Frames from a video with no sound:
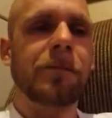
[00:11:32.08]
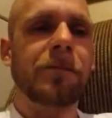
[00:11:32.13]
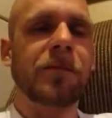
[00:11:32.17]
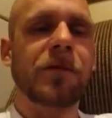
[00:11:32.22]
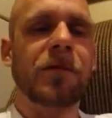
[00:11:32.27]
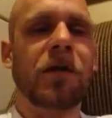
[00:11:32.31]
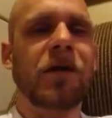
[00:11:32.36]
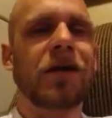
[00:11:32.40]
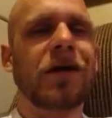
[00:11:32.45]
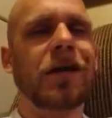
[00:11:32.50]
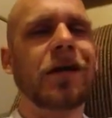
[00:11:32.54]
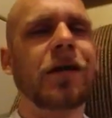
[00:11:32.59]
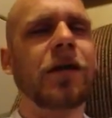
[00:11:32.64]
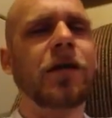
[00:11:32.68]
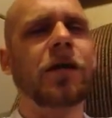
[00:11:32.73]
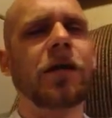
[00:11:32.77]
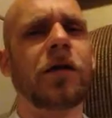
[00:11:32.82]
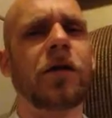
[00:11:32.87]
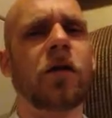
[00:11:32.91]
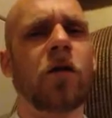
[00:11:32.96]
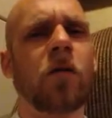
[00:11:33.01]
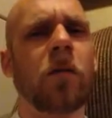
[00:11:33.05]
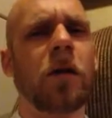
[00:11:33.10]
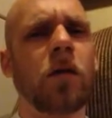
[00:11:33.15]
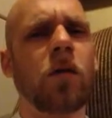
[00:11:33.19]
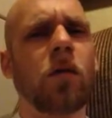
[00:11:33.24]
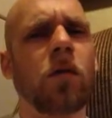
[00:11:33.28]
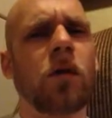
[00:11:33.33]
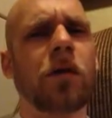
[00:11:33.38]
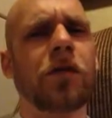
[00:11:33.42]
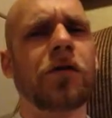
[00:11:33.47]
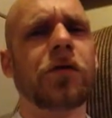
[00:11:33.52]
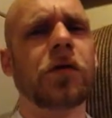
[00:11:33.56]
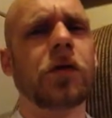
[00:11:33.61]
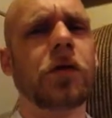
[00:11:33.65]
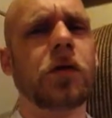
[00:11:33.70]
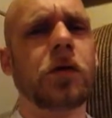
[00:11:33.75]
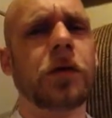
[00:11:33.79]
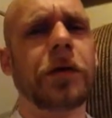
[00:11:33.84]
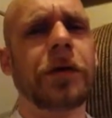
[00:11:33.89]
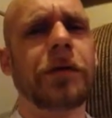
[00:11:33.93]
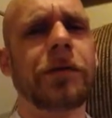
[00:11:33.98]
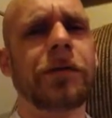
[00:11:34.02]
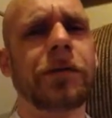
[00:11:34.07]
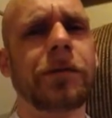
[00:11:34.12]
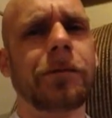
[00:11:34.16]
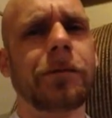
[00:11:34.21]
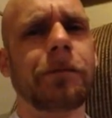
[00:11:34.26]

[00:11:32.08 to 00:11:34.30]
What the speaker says: Sorry to hear that nobody wanted your cookies.